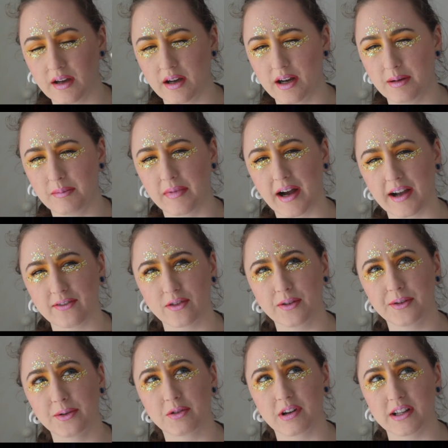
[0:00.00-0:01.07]
I've
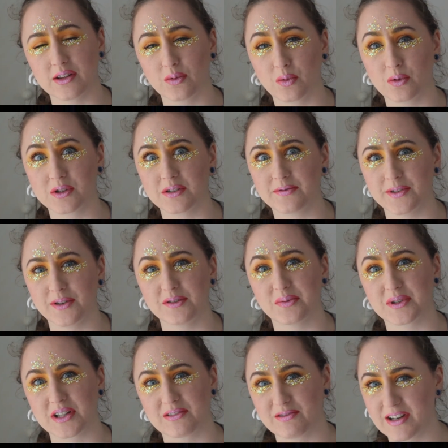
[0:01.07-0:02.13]
also tried the Water Fuse,
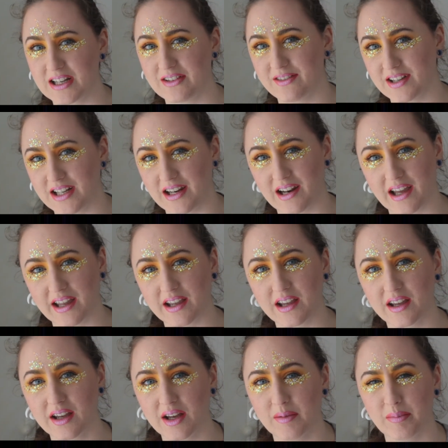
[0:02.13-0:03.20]
which I really like,
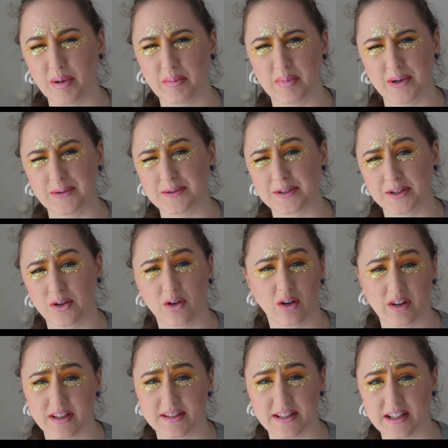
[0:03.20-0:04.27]
but Boots no
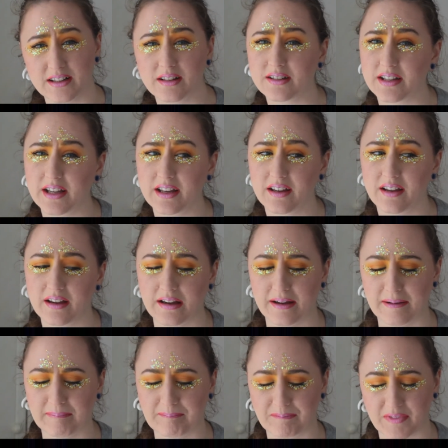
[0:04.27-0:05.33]
longer sells it,
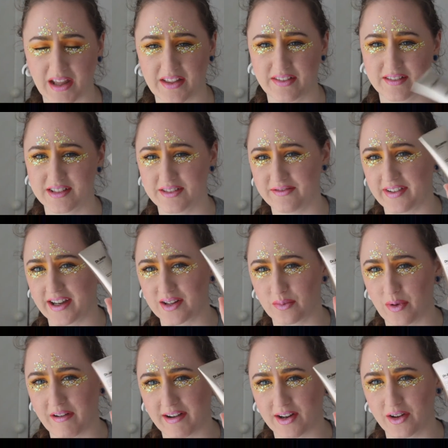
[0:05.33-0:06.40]
and in fact
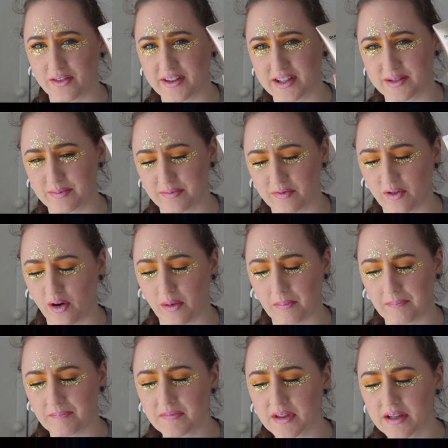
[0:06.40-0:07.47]
where I got this from,